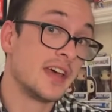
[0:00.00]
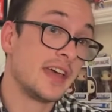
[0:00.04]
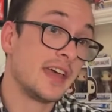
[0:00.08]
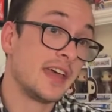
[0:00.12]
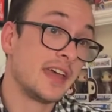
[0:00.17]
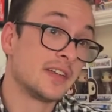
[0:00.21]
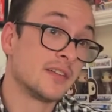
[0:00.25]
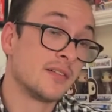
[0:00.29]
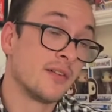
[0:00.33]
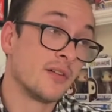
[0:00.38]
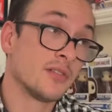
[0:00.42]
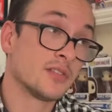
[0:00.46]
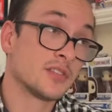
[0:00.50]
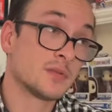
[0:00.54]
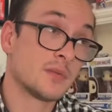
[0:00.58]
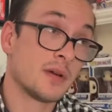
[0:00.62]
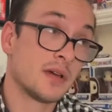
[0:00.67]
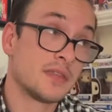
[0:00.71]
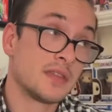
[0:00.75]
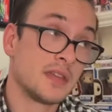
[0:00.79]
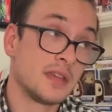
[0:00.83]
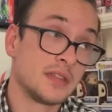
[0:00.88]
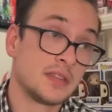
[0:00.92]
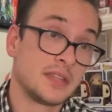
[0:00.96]
And also I
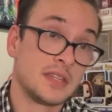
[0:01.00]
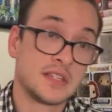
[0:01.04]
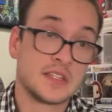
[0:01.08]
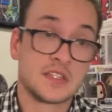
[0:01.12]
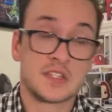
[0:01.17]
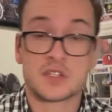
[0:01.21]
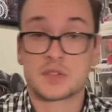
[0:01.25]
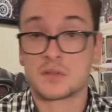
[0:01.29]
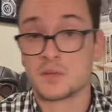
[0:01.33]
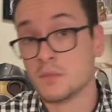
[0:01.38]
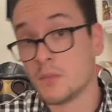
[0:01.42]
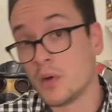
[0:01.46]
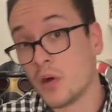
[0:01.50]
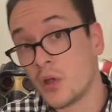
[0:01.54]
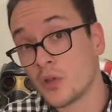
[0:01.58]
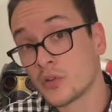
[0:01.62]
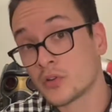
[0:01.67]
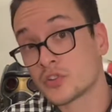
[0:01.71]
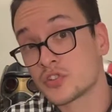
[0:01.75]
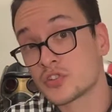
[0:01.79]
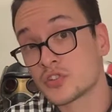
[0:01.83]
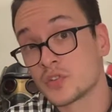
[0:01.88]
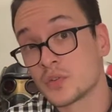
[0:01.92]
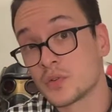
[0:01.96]
think these
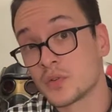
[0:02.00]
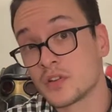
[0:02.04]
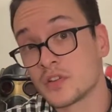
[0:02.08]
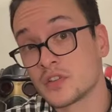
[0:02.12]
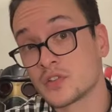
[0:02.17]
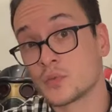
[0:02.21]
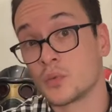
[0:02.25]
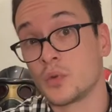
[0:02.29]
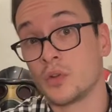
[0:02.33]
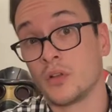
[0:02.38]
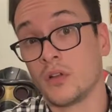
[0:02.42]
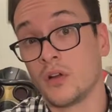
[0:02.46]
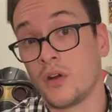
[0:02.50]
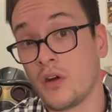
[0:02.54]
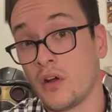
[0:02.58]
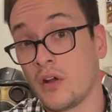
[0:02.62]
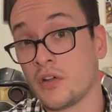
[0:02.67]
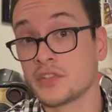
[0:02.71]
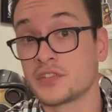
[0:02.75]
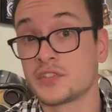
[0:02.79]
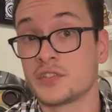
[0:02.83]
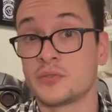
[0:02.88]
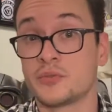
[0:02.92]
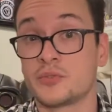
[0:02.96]
smaller stores will
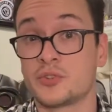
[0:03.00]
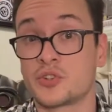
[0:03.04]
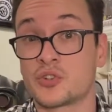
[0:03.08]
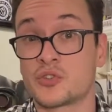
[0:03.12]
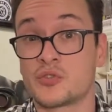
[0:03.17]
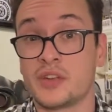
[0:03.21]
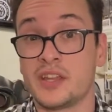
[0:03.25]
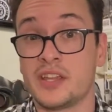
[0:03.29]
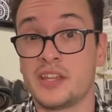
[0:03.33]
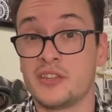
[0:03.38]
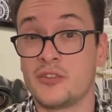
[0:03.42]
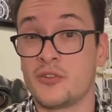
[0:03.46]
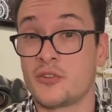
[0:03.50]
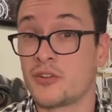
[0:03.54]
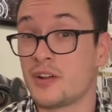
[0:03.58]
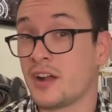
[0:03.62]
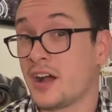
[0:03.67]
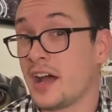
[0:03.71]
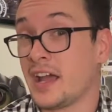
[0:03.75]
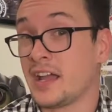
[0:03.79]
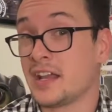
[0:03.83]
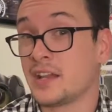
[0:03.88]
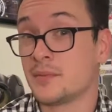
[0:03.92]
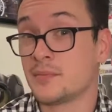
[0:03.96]
also treat your
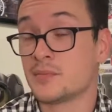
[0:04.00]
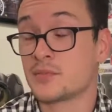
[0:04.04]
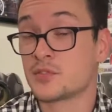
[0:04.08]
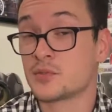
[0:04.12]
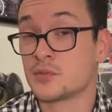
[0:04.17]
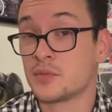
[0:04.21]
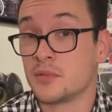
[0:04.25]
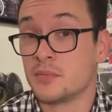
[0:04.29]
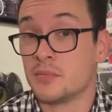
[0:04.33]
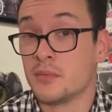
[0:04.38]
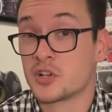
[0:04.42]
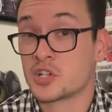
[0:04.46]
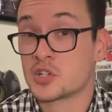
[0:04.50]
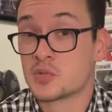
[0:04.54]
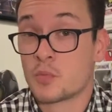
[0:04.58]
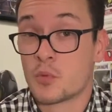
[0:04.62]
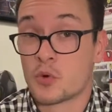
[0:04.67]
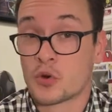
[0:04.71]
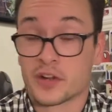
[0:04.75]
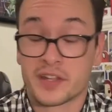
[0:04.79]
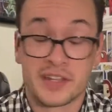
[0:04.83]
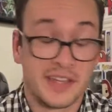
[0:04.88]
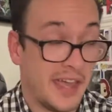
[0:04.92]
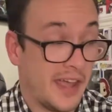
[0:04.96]
items with much
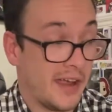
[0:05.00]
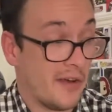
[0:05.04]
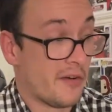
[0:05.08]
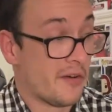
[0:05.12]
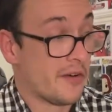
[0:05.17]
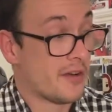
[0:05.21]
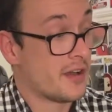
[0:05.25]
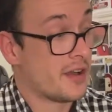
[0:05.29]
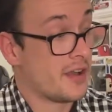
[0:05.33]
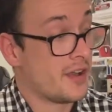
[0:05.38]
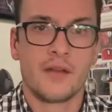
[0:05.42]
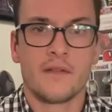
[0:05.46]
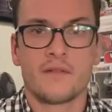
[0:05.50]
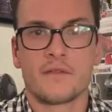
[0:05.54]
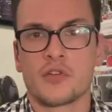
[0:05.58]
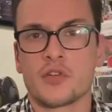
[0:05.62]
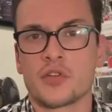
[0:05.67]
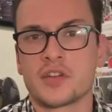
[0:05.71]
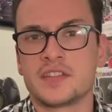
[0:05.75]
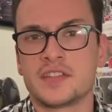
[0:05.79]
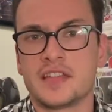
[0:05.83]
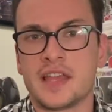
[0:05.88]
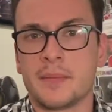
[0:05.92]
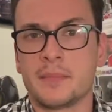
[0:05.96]
more care. For
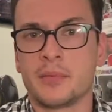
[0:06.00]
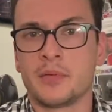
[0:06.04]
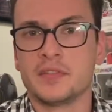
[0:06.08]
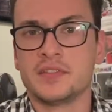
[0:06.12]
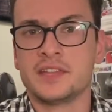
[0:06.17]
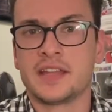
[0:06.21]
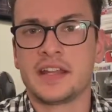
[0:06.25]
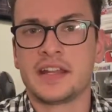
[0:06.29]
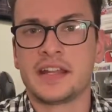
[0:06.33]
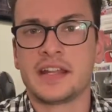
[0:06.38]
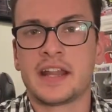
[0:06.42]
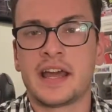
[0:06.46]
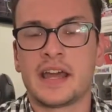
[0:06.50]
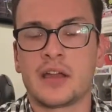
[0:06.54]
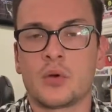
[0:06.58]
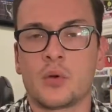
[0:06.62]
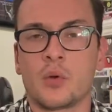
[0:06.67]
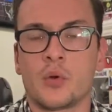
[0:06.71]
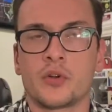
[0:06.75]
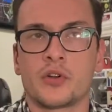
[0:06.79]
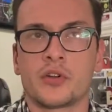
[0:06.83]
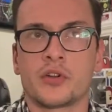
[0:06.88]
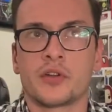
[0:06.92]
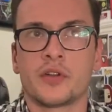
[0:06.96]
example, Danny and I
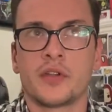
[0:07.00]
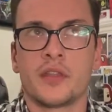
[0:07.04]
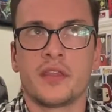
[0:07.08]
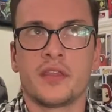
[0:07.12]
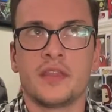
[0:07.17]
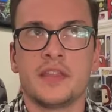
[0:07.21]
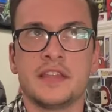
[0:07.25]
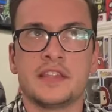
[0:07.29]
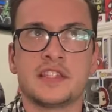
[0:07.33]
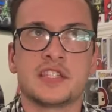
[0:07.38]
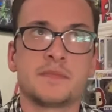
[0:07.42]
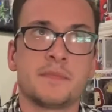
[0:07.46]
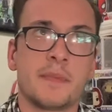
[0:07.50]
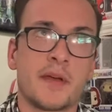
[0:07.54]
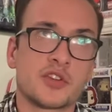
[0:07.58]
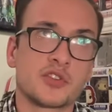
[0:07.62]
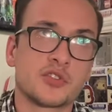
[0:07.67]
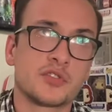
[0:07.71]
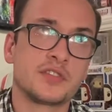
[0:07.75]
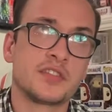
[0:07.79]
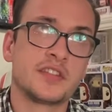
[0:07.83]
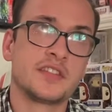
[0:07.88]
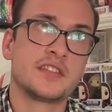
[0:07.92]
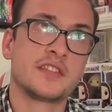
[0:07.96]
ordered the
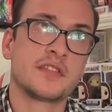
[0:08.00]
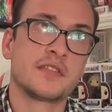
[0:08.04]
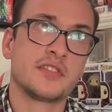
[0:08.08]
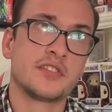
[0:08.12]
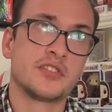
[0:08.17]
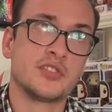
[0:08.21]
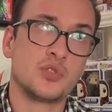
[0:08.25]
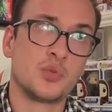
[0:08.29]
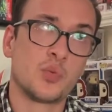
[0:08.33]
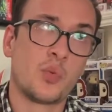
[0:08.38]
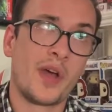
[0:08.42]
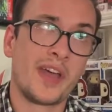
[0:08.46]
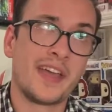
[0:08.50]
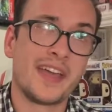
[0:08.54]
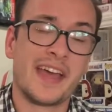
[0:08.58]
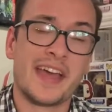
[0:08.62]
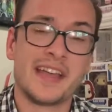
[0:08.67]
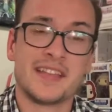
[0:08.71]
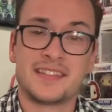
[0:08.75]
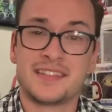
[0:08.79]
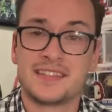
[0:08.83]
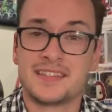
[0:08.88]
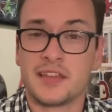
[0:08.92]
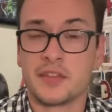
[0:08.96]
specialty series Dwight
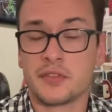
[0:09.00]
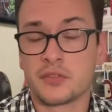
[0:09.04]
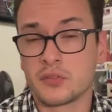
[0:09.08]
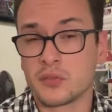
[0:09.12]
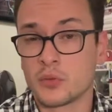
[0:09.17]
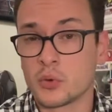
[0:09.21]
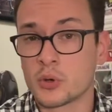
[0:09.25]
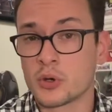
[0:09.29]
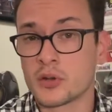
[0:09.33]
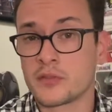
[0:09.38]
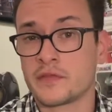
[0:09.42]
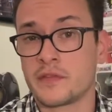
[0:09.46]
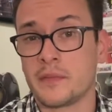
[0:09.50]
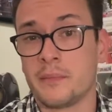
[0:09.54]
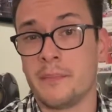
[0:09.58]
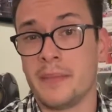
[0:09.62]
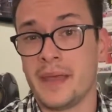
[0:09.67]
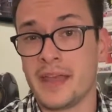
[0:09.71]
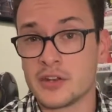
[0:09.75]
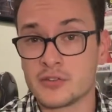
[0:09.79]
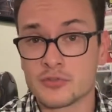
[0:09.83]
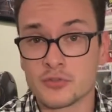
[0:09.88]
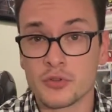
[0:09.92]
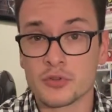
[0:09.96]
at Sith Lord from
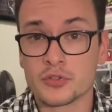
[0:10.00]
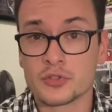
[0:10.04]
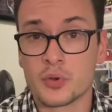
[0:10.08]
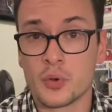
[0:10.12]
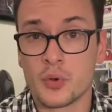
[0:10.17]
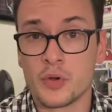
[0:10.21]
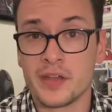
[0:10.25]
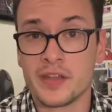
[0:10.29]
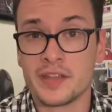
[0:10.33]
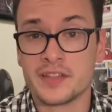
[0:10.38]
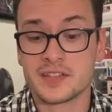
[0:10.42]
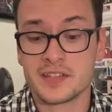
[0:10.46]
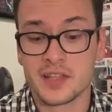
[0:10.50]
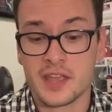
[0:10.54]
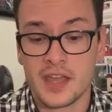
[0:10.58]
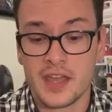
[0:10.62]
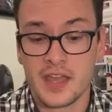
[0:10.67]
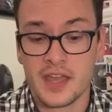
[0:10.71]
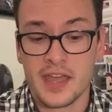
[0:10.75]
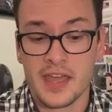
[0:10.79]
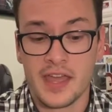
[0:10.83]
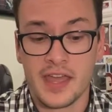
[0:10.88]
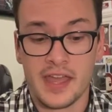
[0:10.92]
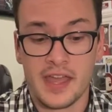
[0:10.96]
Mandrill Toys,
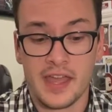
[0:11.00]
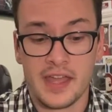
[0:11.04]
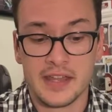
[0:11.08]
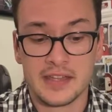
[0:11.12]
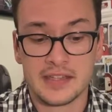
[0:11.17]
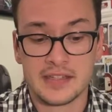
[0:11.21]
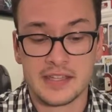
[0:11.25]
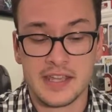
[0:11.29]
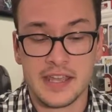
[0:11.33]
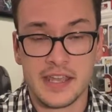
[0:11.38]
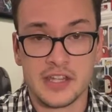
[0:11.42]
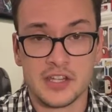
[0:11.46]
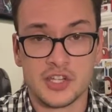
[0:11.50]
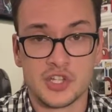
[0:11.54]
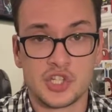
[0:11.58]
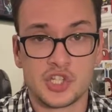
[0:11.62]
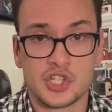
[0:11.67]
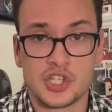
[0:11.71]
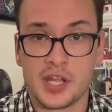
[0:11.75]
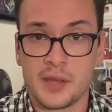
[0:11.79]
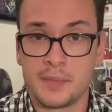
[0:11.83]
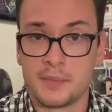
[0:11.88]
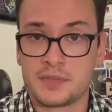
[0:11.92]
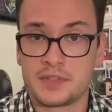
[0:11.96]
and it
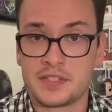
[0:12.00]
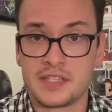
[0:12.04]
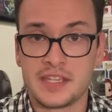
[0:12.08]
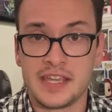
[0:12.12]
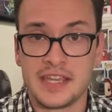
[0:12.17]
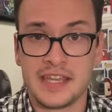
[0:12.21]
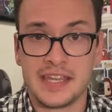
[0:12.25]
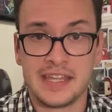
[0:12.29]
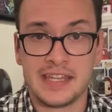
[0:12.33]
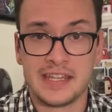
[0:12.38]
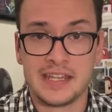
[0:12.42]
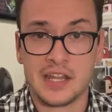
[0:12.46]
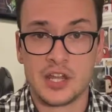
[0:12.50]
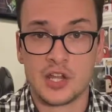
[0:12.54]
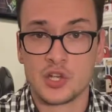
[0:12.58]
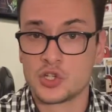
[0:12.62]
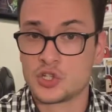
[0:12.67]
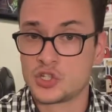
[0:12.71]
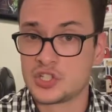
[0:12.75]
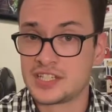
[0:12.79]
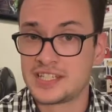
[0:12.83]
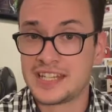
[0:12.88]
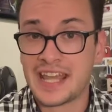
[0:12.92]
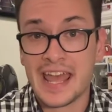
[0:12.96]
shipped in
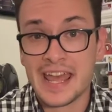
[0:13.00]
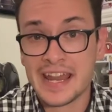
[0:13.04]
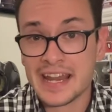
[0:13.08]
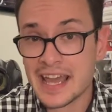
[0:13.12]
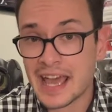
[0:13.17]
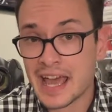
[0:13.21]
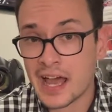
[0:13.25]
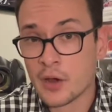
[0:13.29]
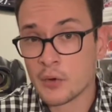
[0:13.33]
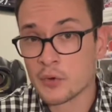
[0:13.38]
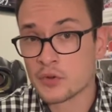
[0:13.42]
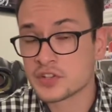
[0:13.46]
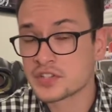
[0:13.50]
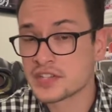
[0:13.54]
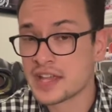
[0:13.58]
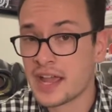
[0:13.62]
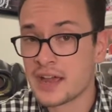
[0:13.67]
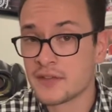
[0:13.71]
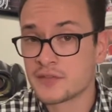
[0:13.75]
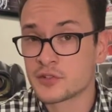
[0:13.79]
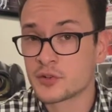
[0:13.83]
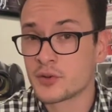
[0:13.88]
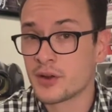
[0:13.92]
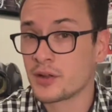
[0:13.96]
ten hours
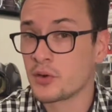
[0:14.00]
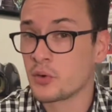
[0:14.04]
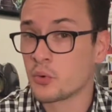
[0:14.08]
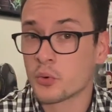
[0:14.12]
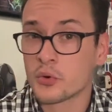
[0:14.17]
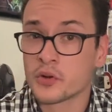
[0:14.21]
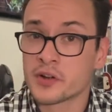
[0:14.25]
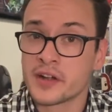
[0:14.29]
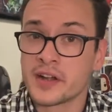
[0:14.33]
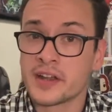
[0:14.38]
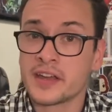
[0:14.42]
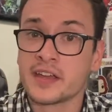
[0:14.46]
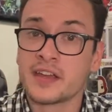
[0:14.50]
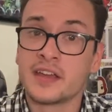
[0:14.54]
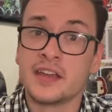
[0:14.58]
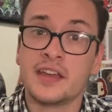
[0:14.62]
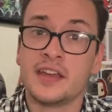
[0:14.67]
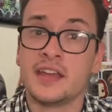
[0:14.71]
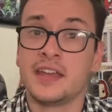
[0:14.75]
after I ordered it.